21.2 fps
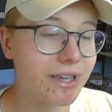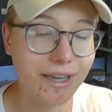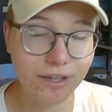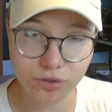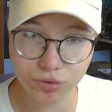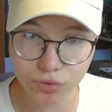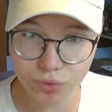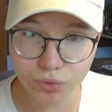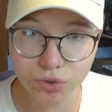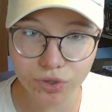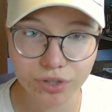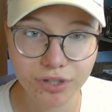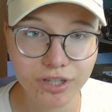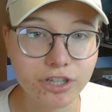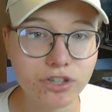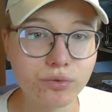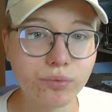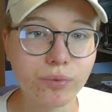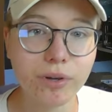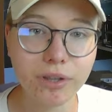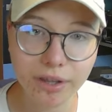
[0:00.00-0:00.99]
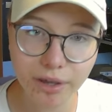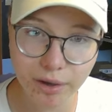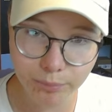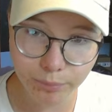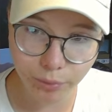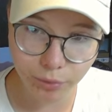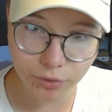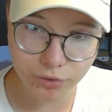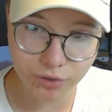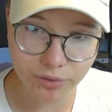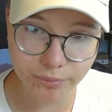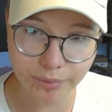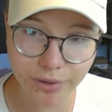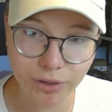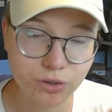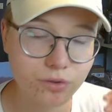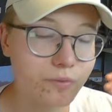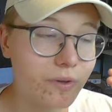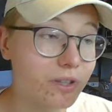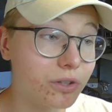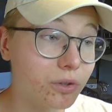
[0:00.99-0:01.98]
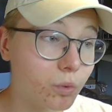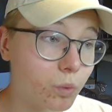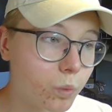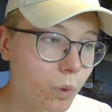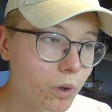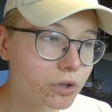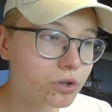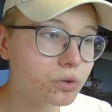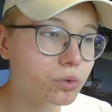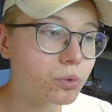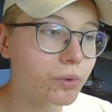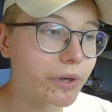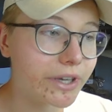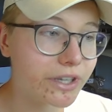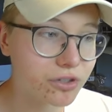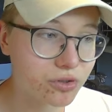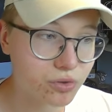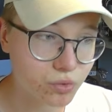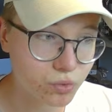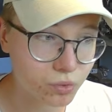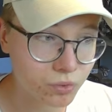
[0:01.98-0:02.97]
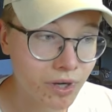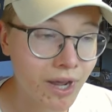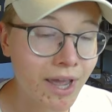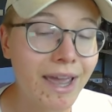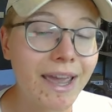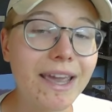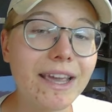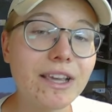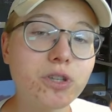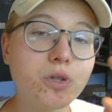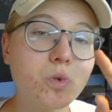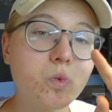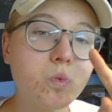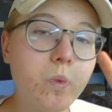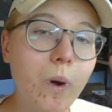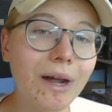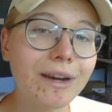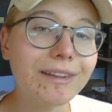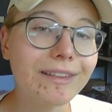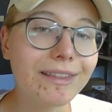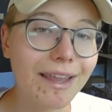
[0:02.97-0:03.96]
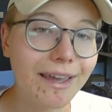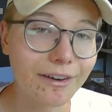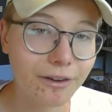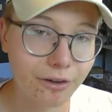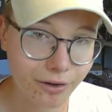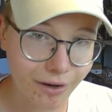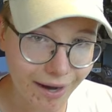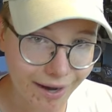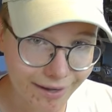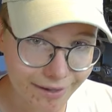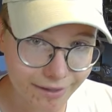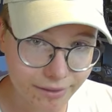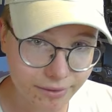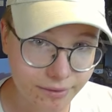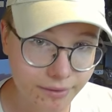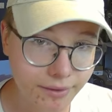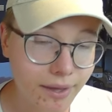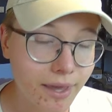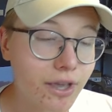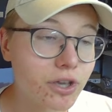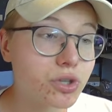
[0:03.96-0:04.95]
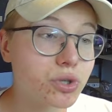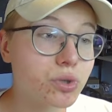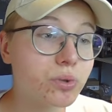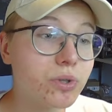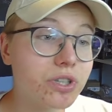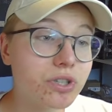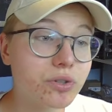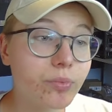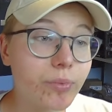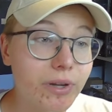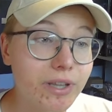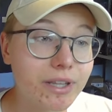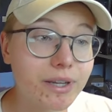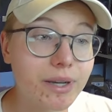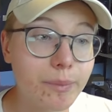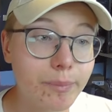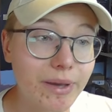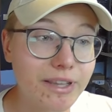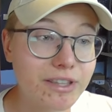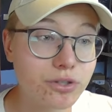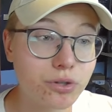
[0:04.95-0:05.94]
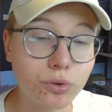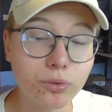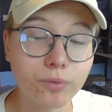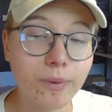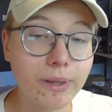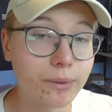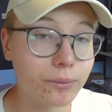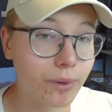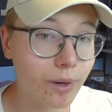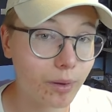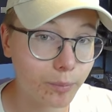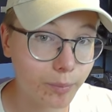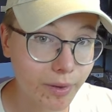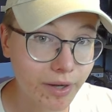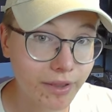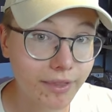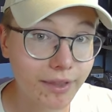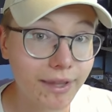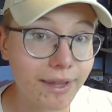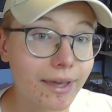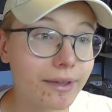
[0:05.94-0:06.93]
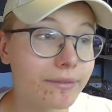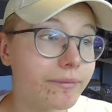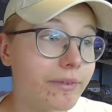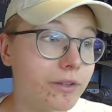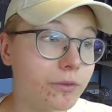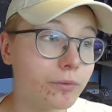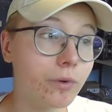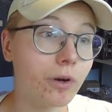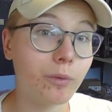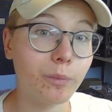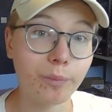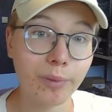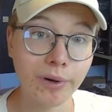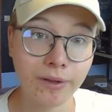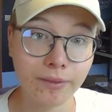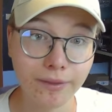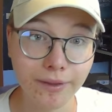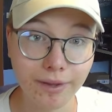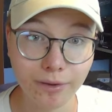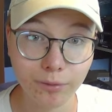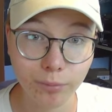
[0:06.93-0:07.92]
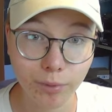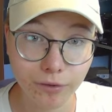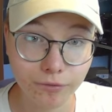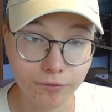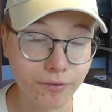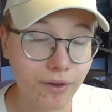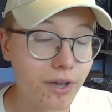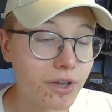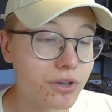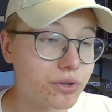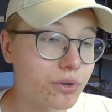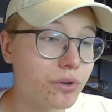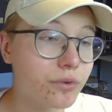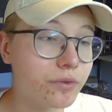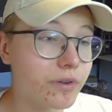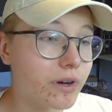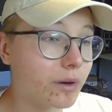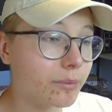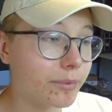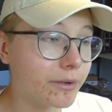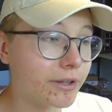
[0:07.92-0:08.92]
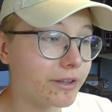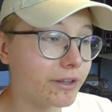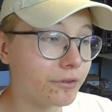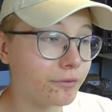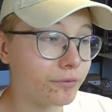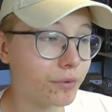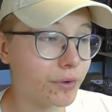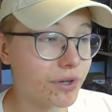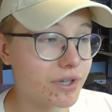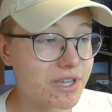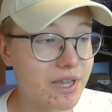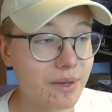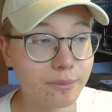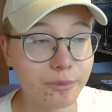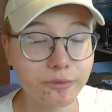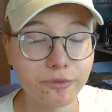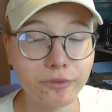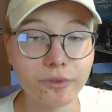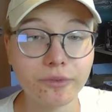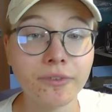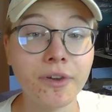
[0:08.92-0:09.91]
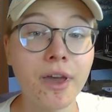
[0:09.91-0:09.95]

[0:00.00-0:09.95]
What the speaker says: extrusion is really important because what you want to extrude is one layer height. So this really depends on what you are printing and what you are printing with. So if you are printing, for example, with